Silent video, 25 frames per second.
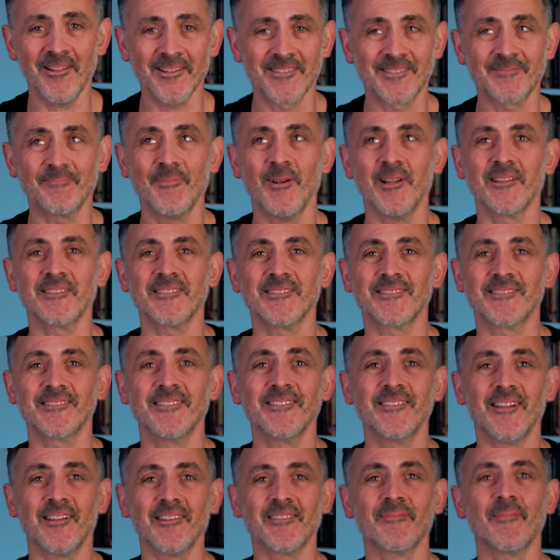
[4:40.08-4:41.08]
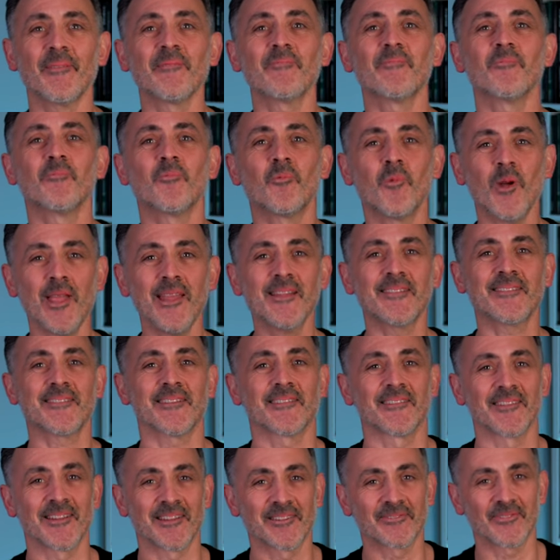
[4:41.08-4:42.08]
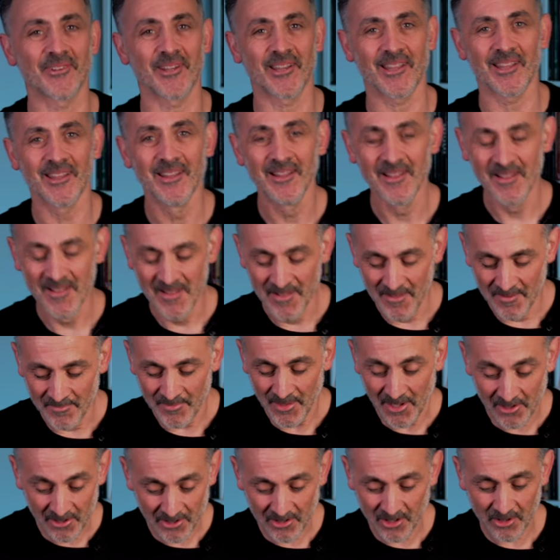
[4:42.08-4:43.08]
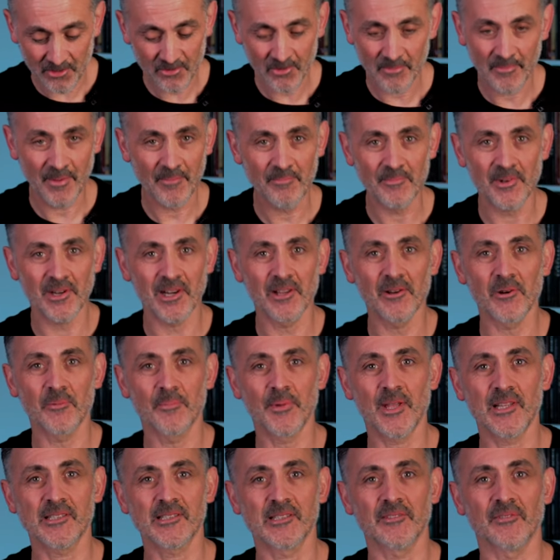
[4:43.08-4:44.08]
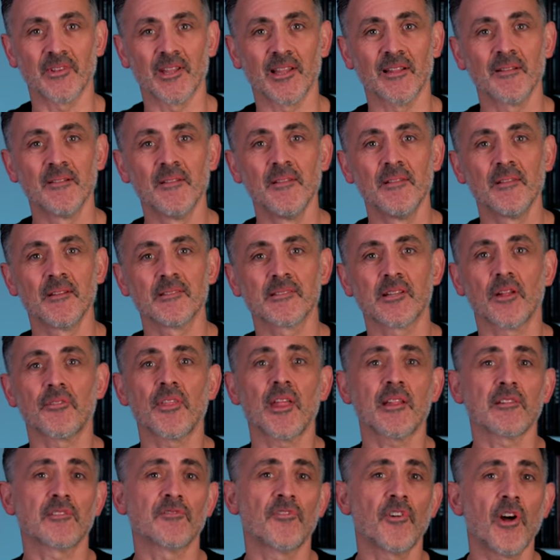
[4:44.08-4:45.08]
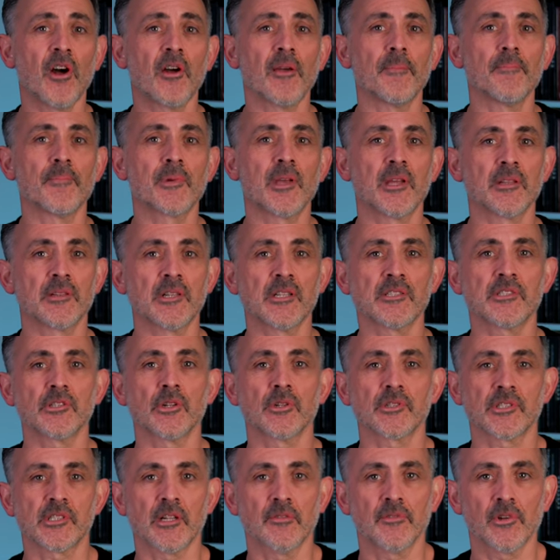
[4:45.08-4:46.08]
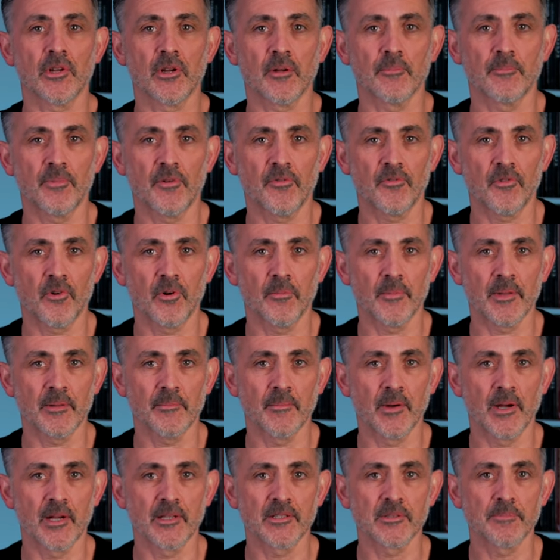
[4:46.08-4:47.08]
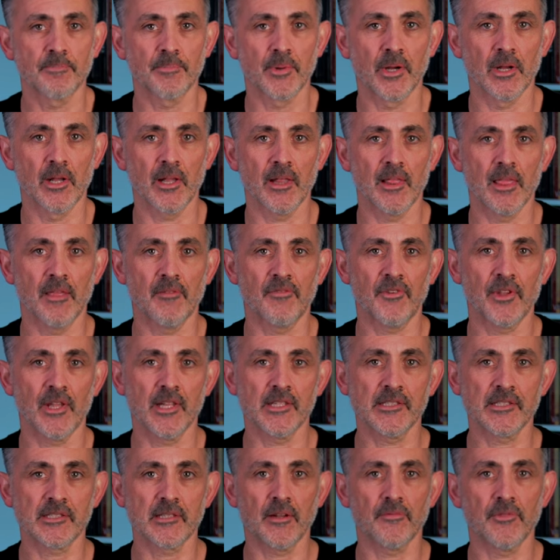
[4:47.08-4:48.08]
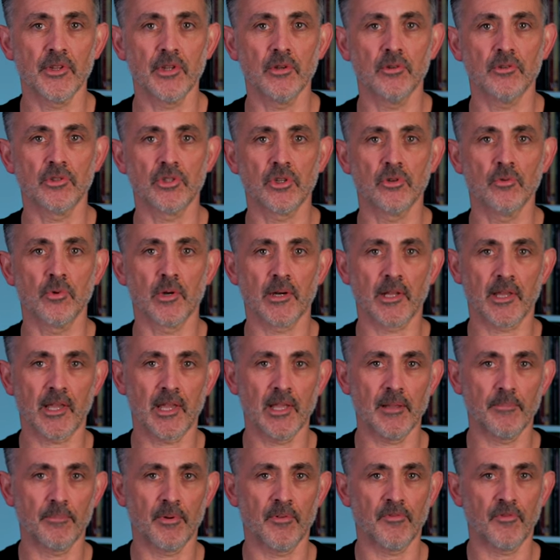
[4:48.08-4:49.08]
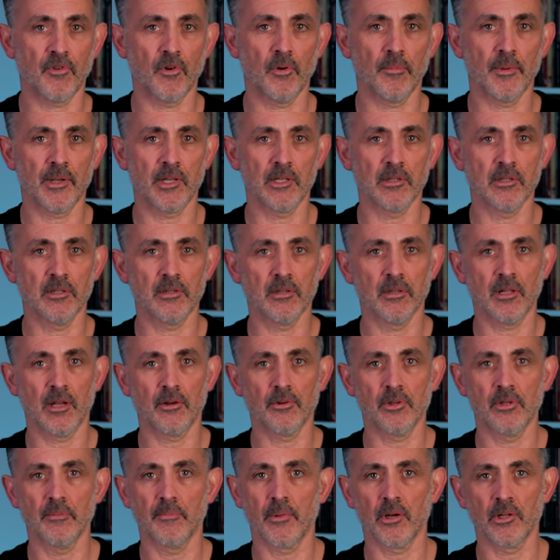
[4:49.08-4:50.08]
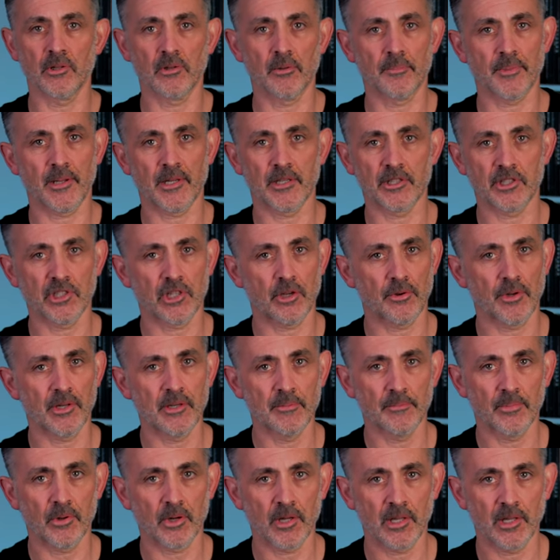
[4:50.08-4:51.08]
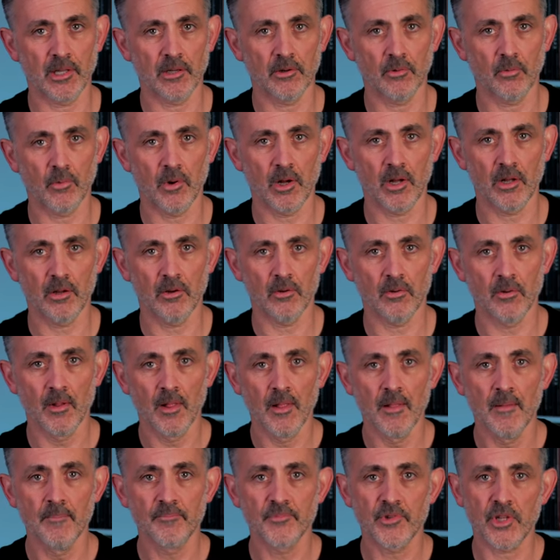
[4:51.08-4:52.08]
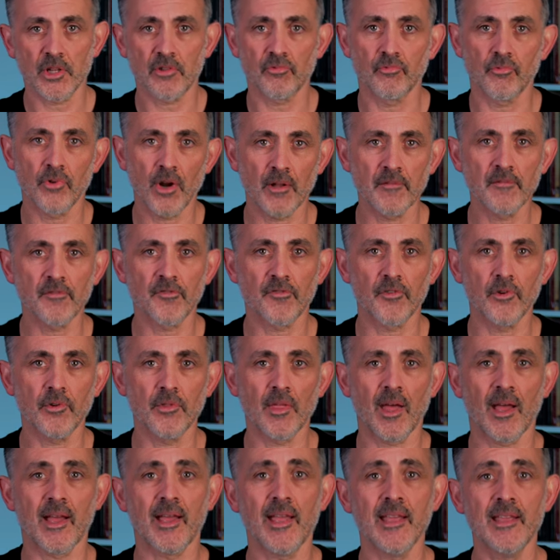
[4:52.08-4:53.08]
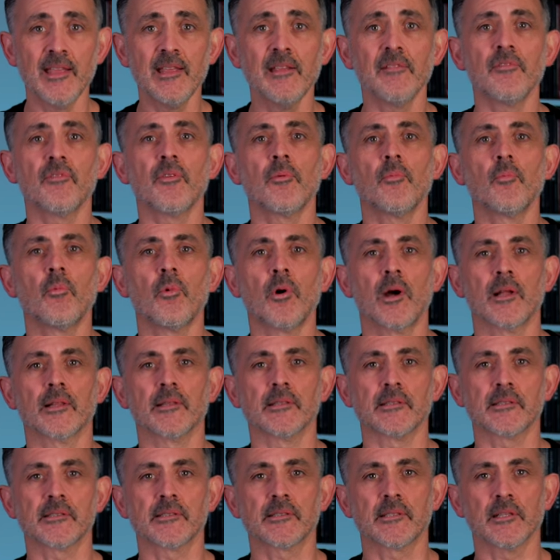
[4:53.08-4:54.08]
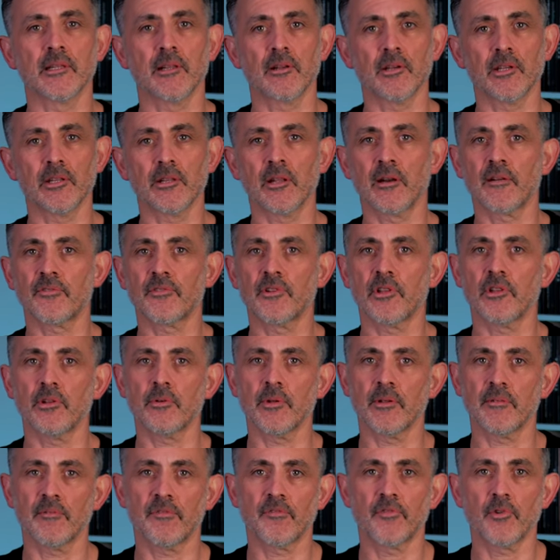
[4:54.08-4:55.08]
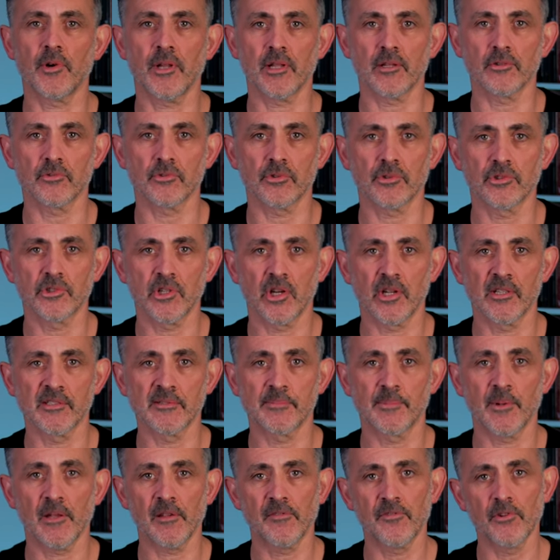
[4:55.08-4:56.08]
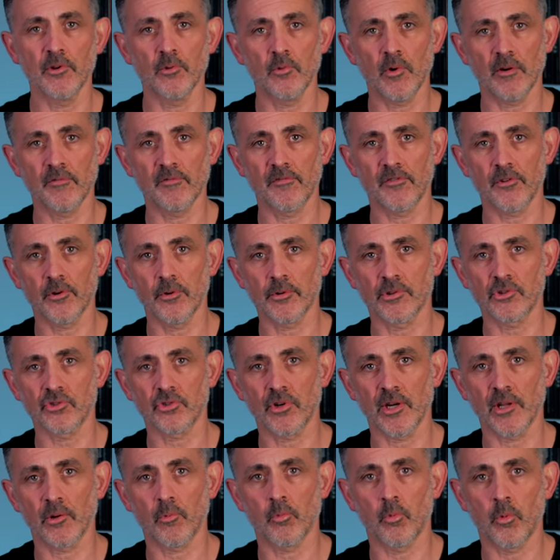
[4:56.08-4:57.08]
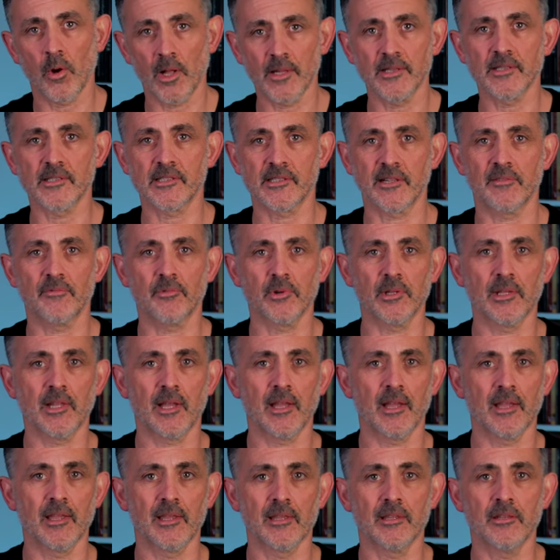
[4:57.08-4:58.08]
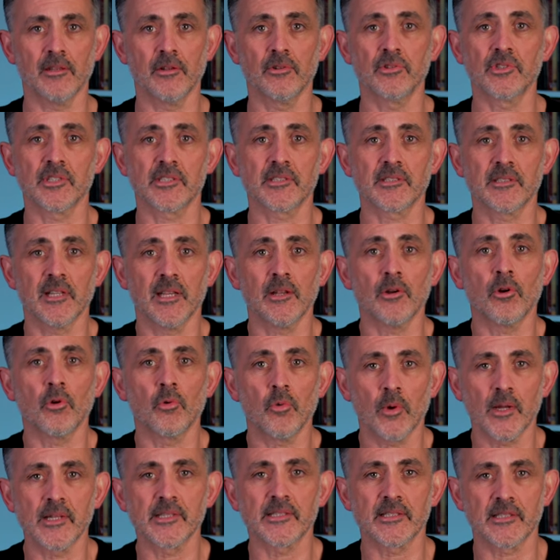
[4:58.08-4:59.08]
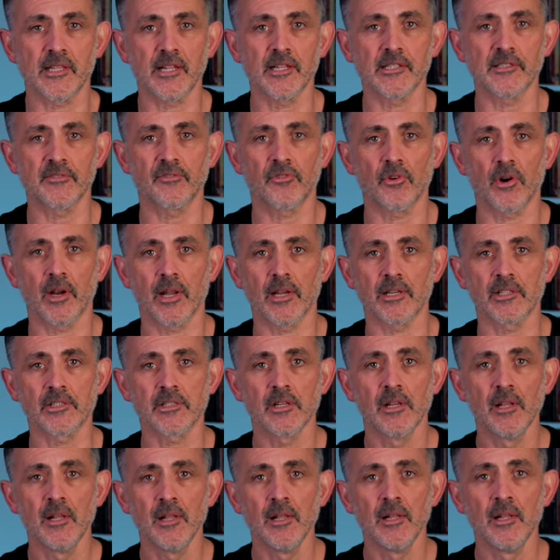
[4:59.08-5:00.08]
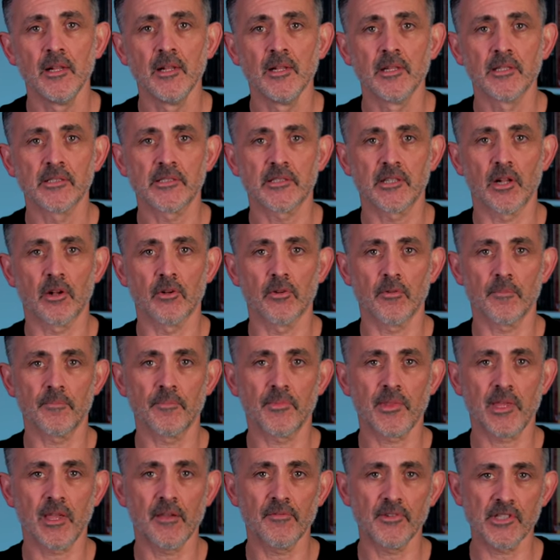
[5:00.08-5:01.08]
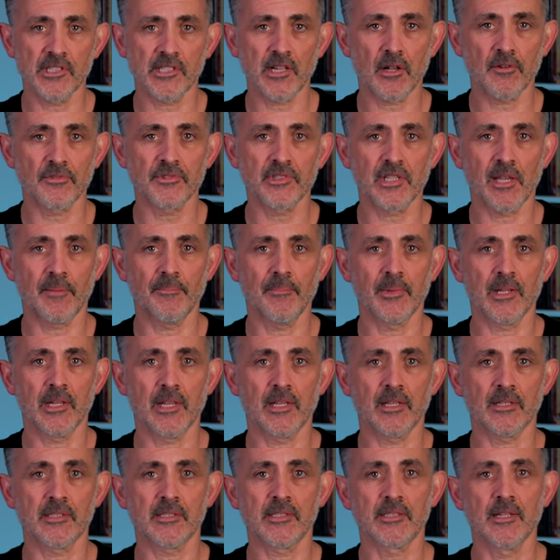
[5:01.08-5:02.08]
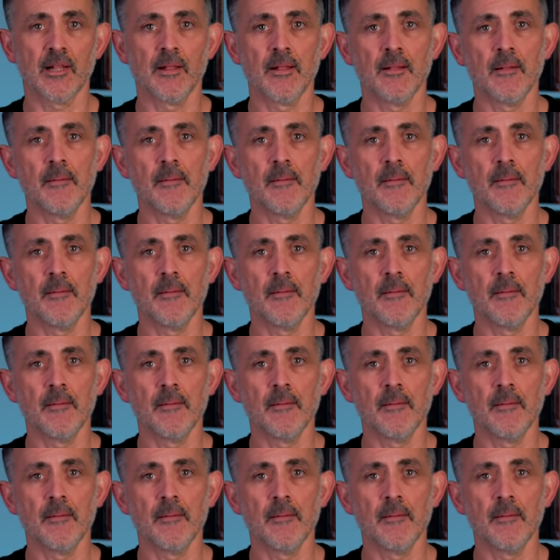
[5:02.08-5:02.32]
I, spent, I spent weeks on this thing and I couldn't remember little bits of it. So that's fine because it's not something I'm performing much. But if it is something you do want to keep performing and you know you might not be able to show anybody in a while, just run through that even once. You know, you don't have to do it 300 times, but if you run through a trick once every day, you just, it always stays fresh. So give yourself 10 minutes